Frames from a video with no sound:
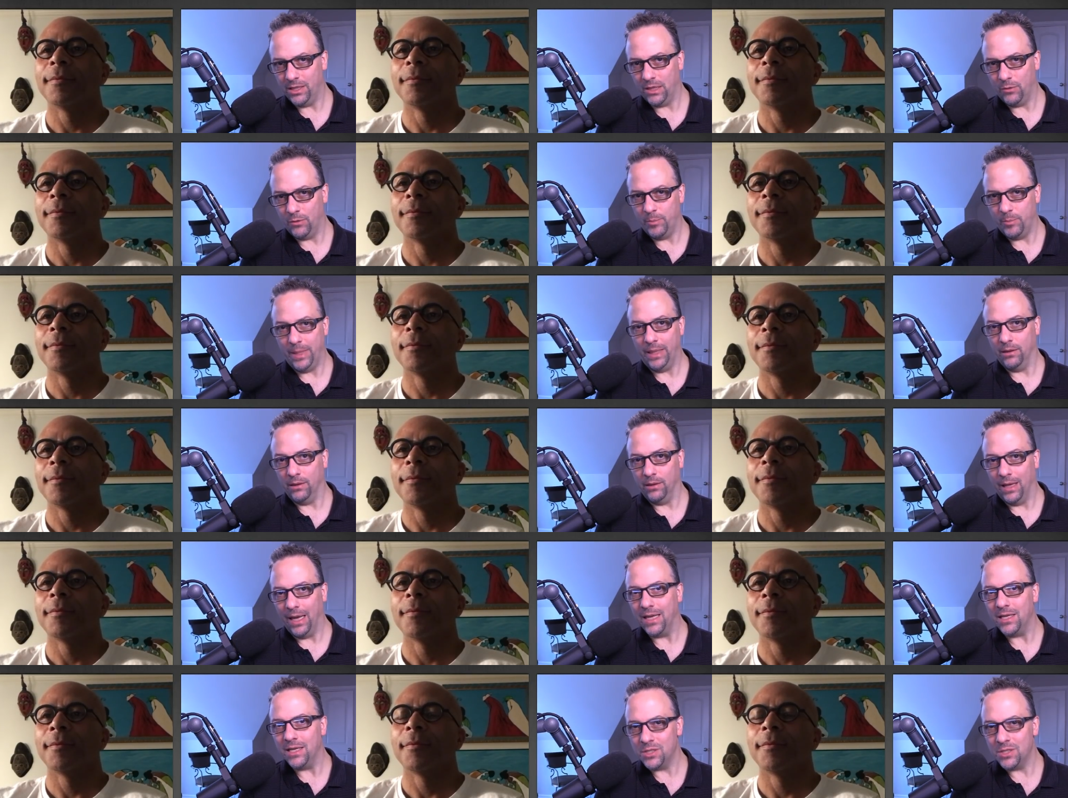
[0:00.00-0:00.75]
Speaker 1: There would be
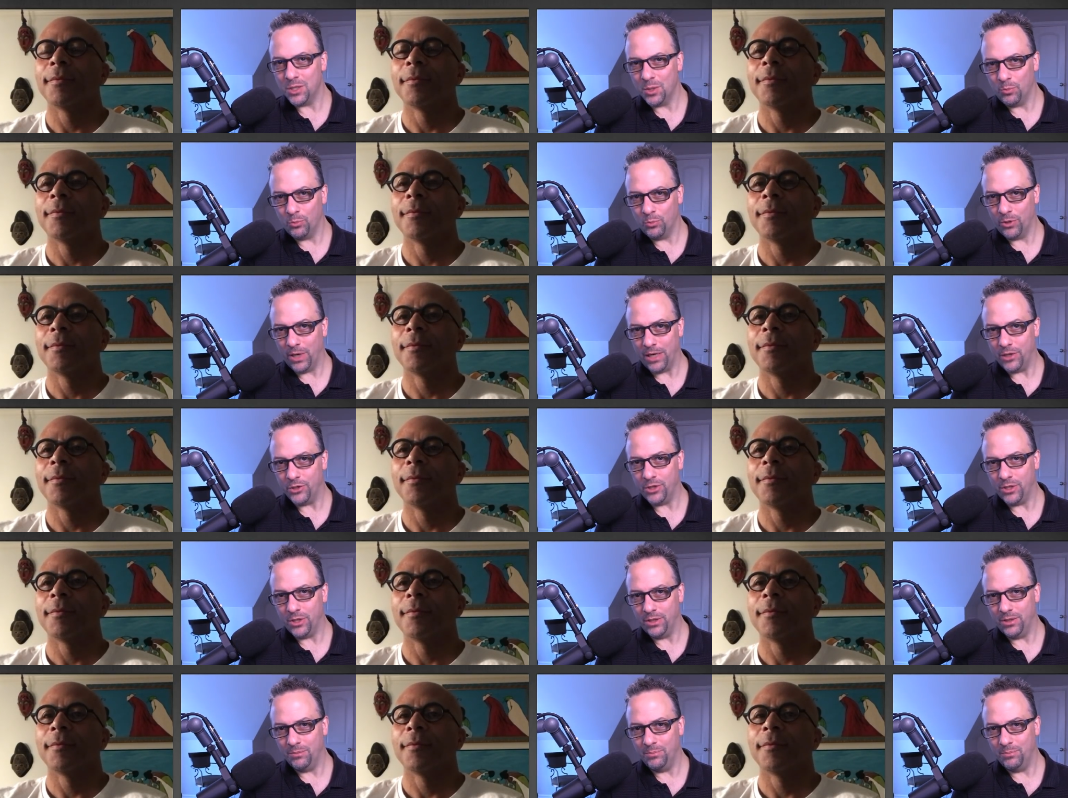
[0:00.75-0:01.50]
less
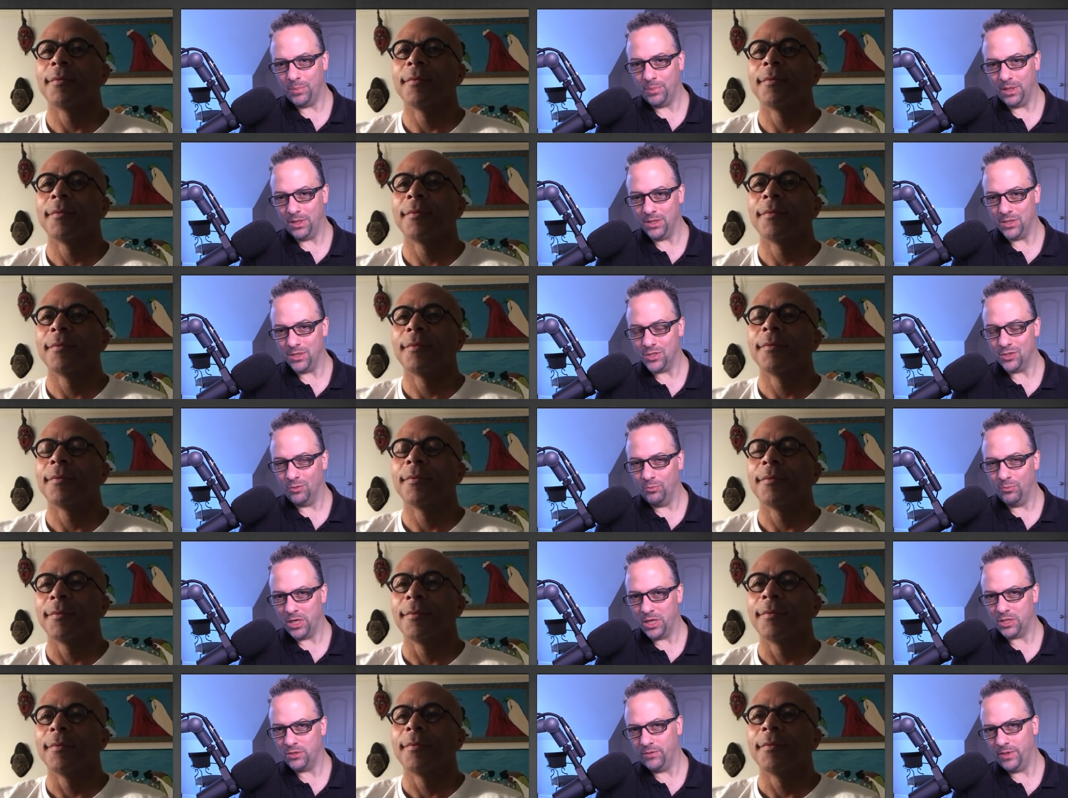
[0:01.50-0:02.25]
oppression because so
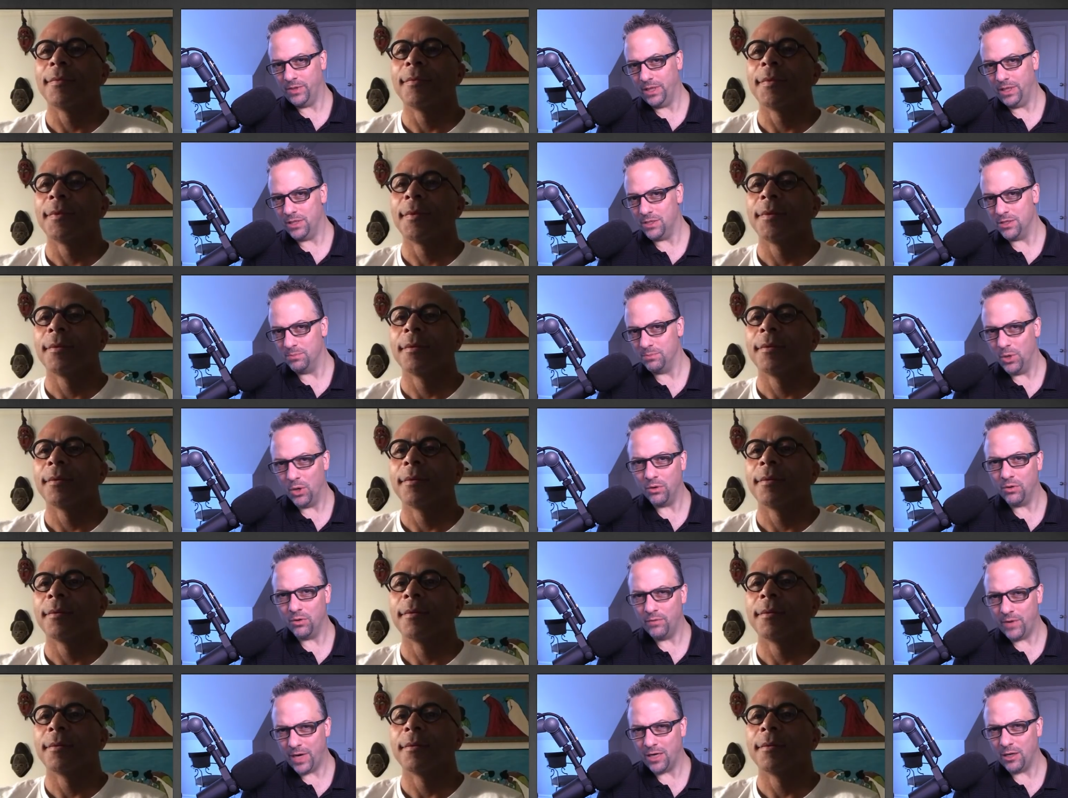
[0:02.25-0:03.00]
much of it is
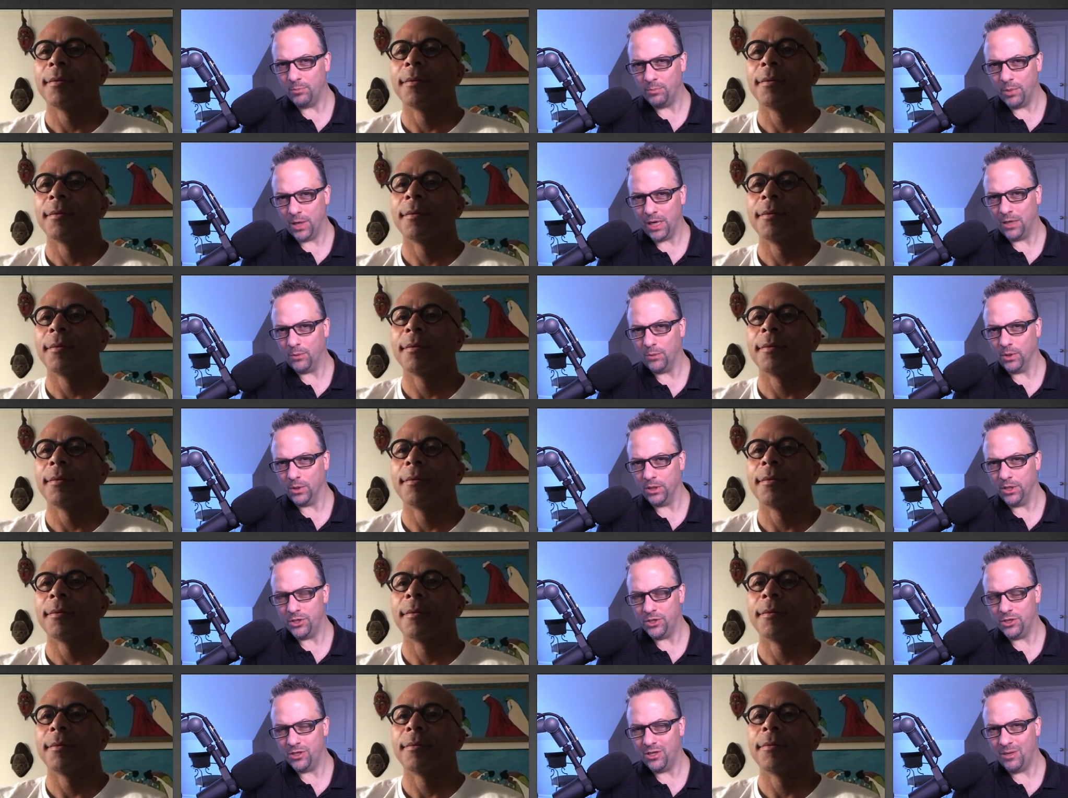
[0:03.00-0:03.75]
motivated by
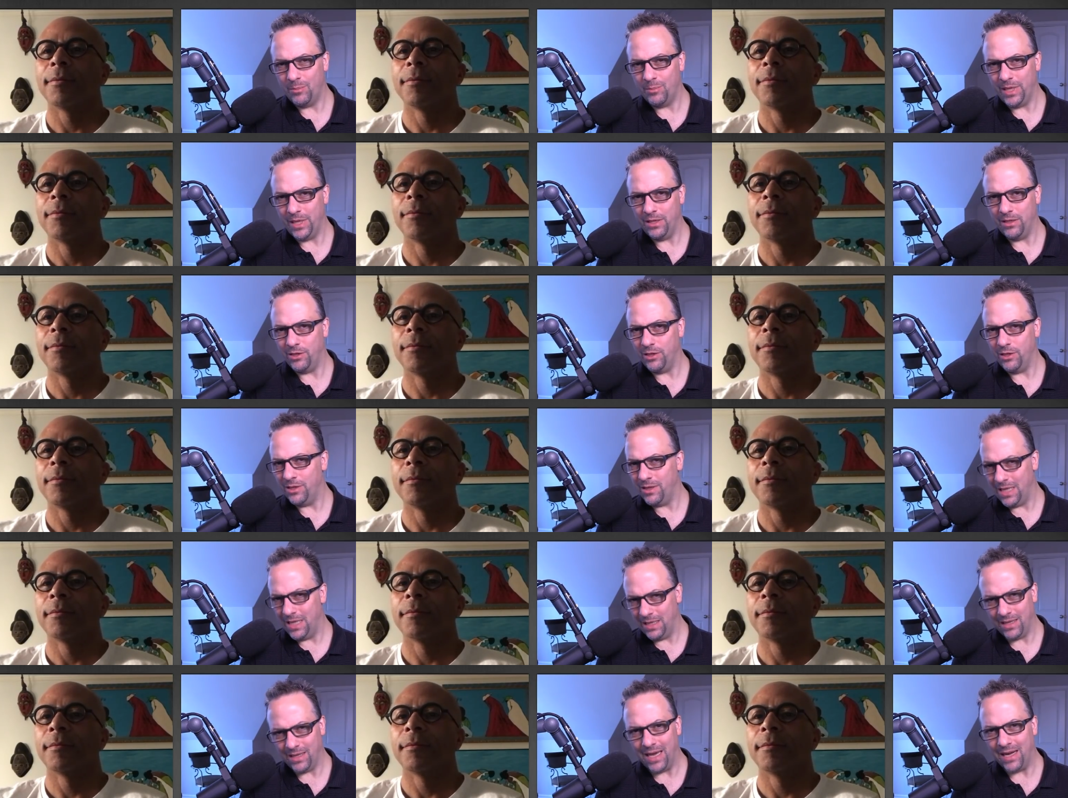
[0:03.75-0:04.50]
religion. I mean, do you
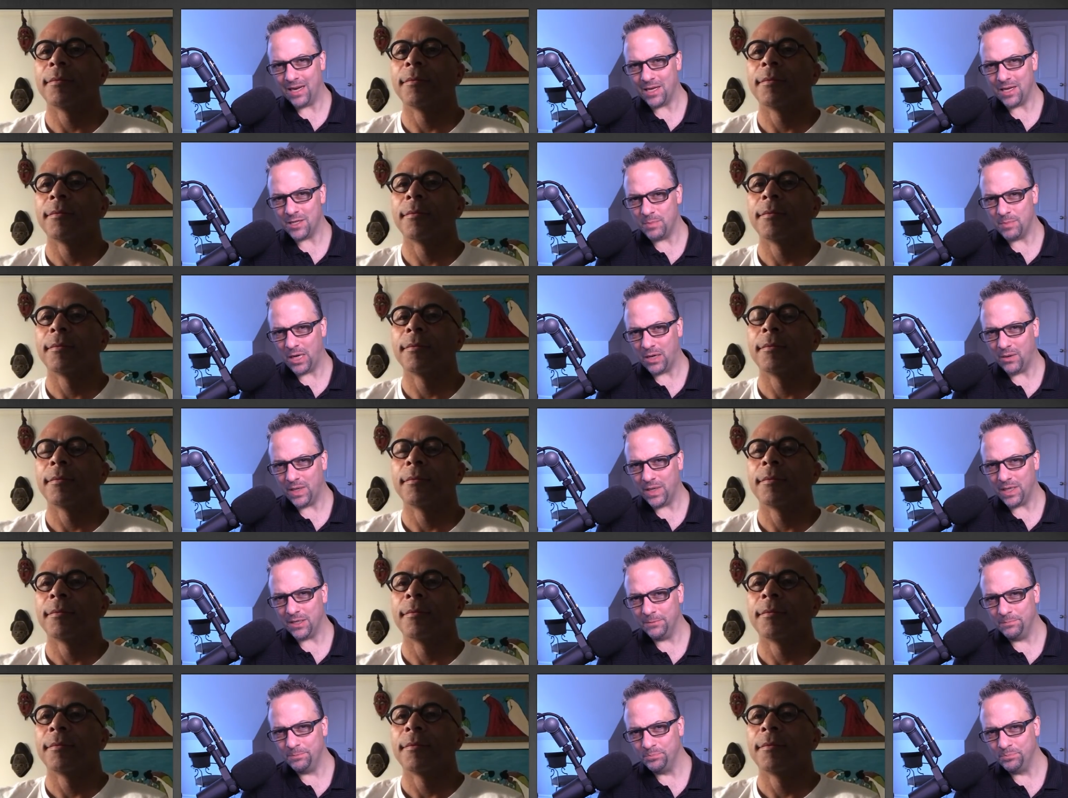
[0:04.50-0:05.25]
think that has merit?